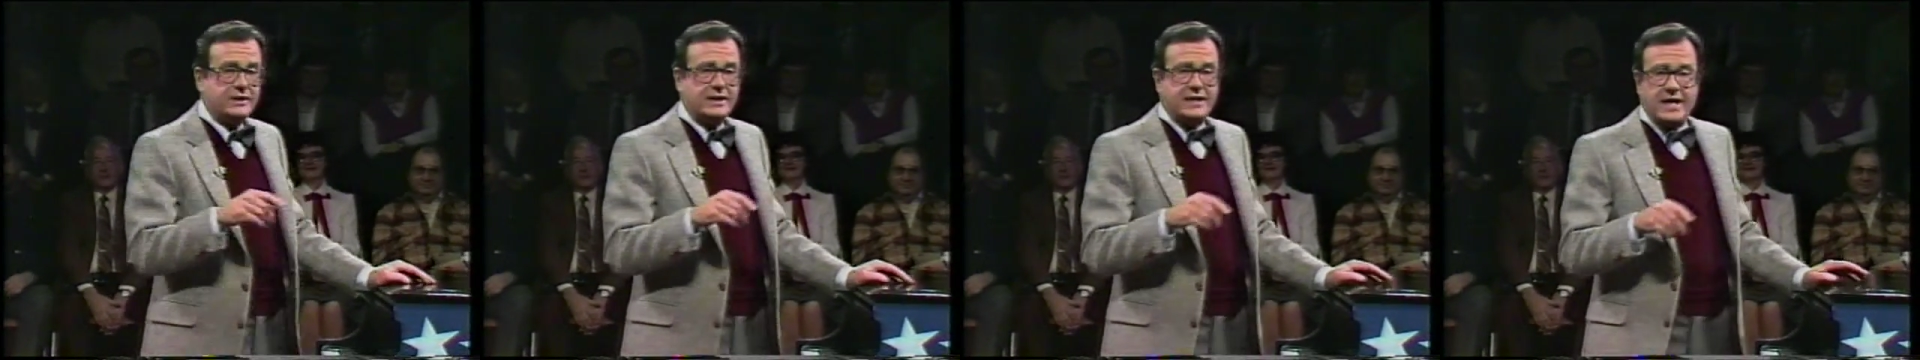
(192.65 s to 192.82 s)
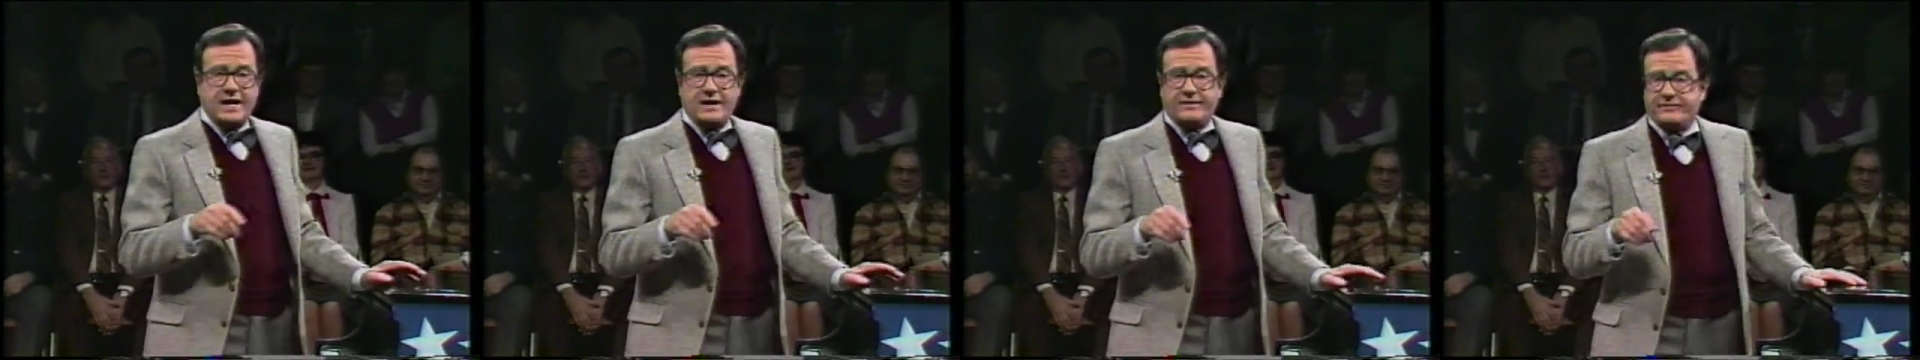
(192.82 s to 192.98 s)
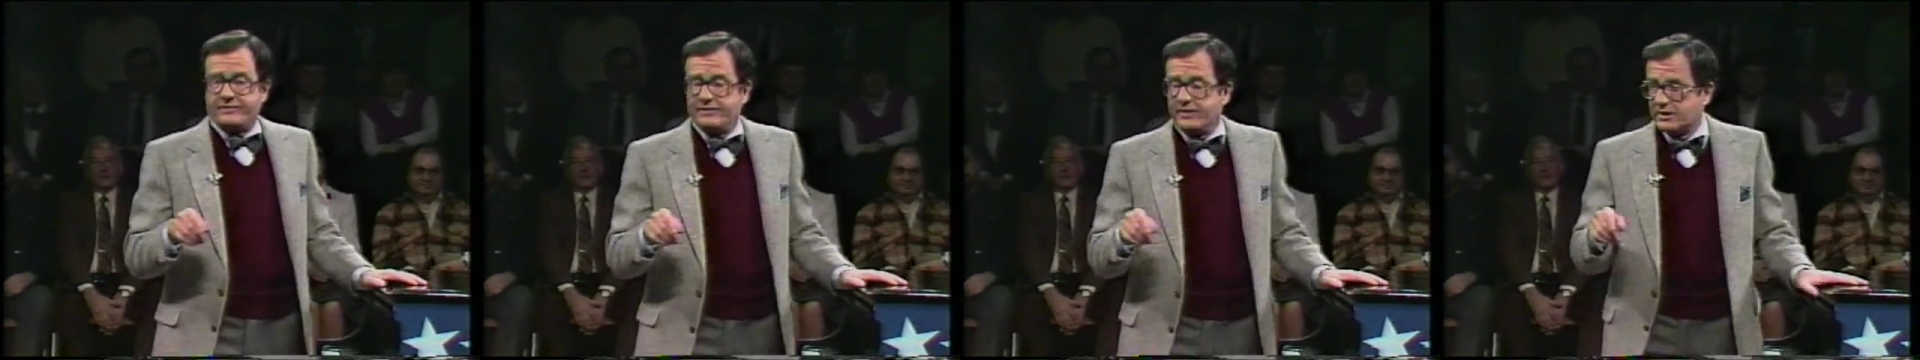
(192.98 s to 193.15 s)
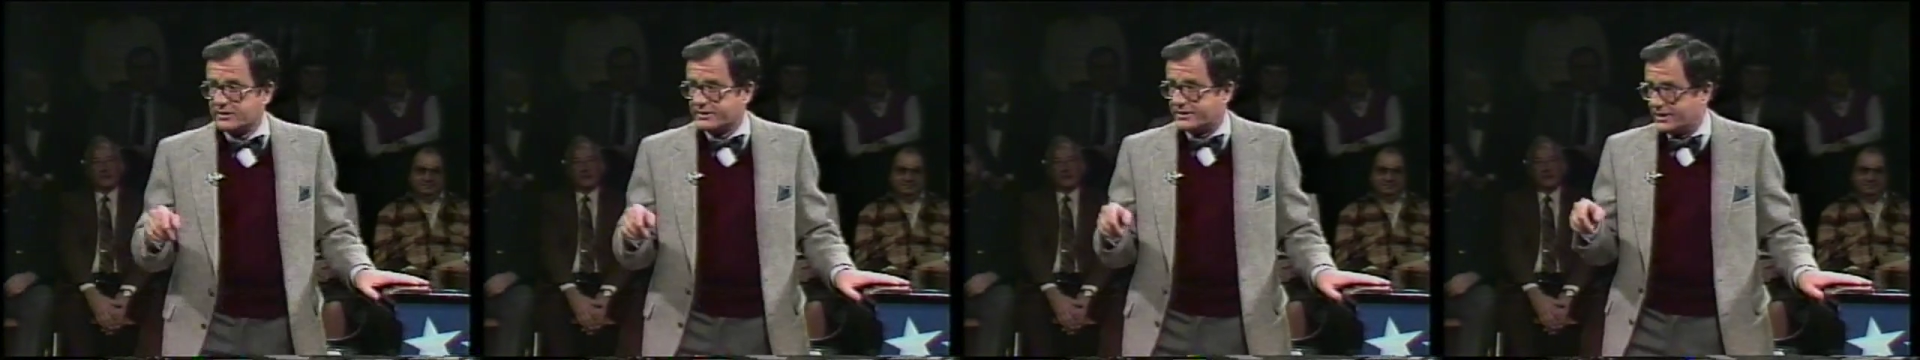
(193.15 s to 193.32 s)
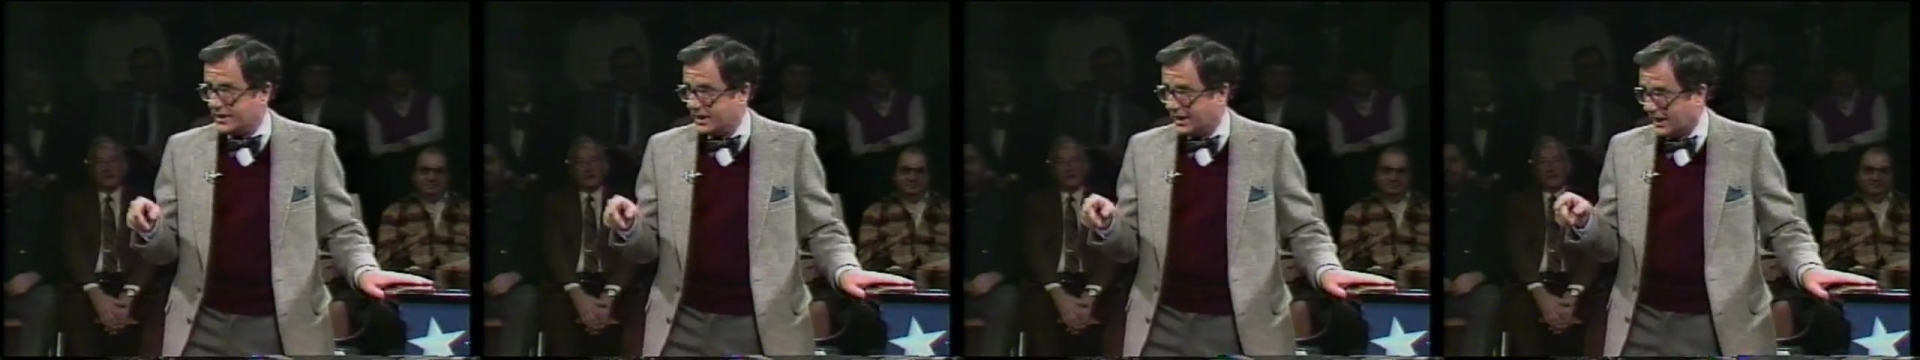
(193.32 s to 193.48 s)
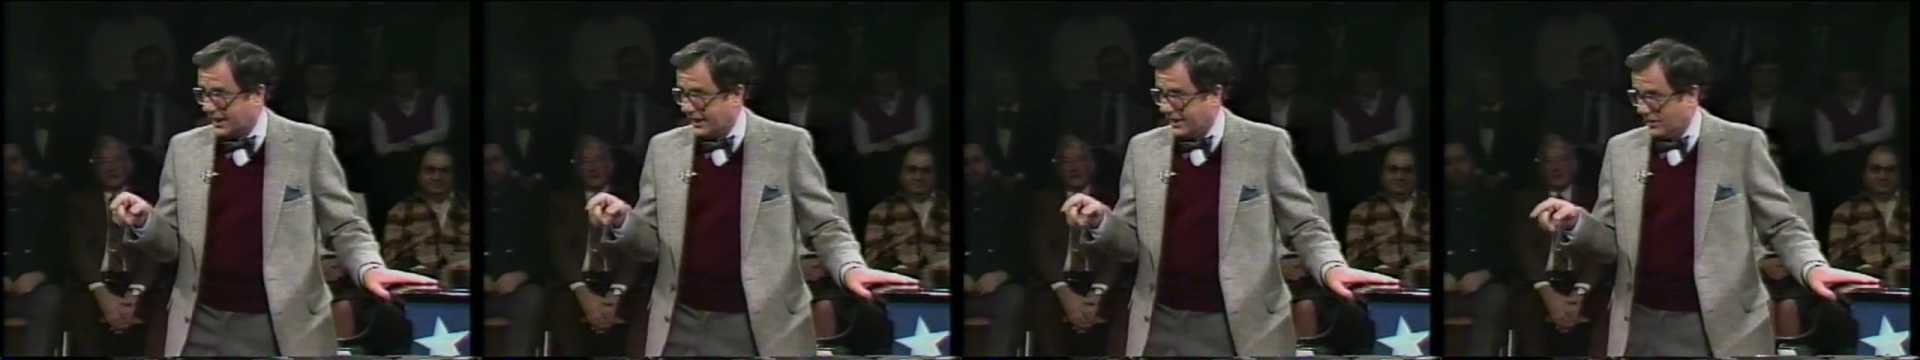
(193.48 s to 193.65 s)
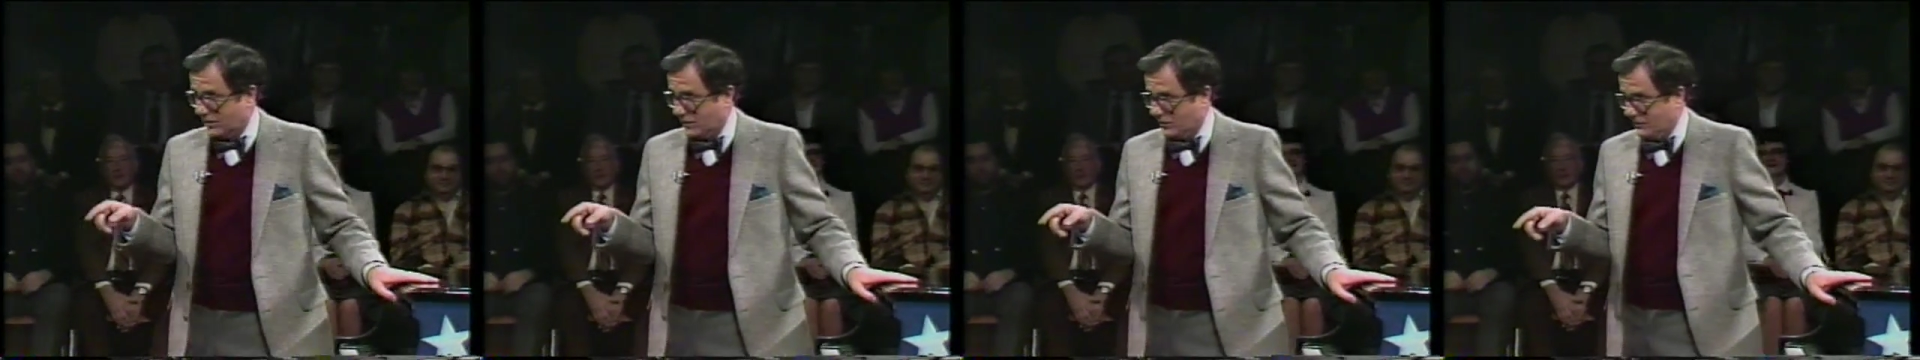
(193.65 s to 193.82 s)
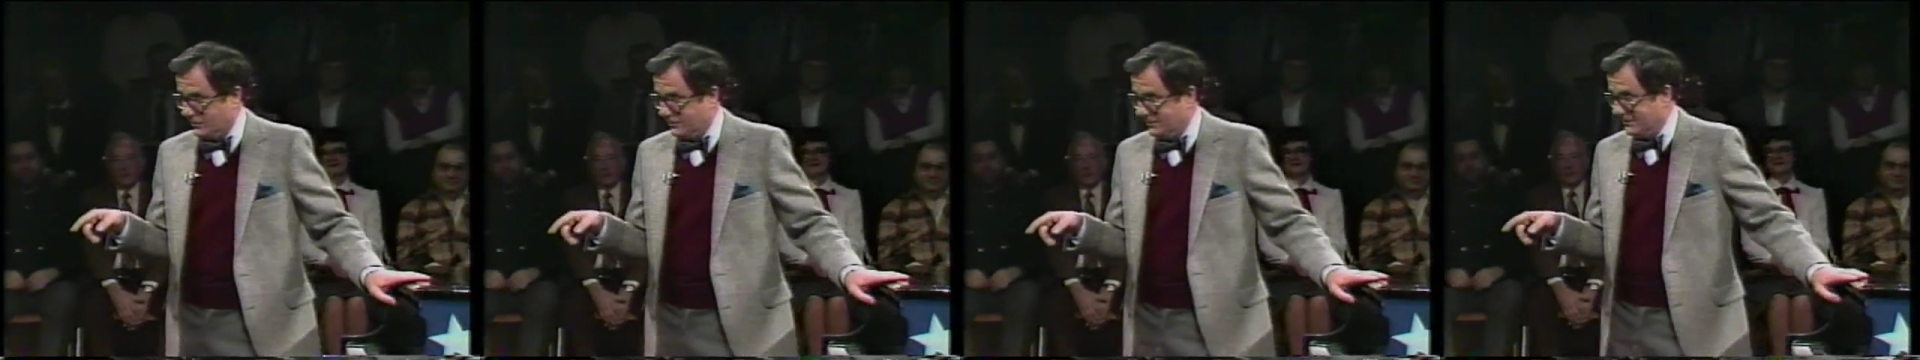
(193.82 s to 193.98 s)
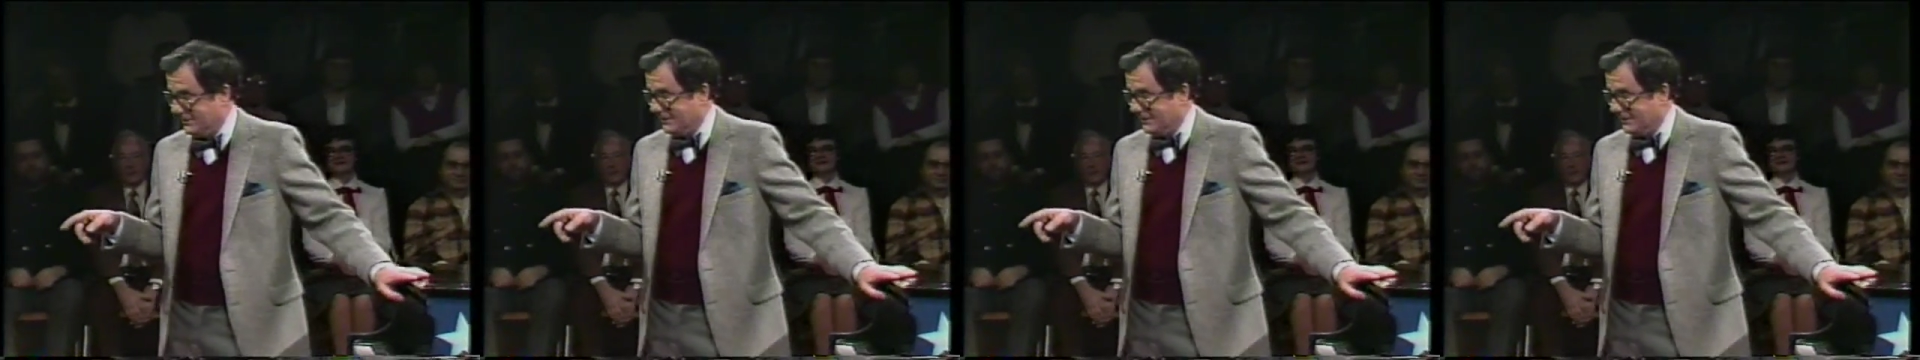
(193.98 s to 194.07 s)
the AFL-CIO.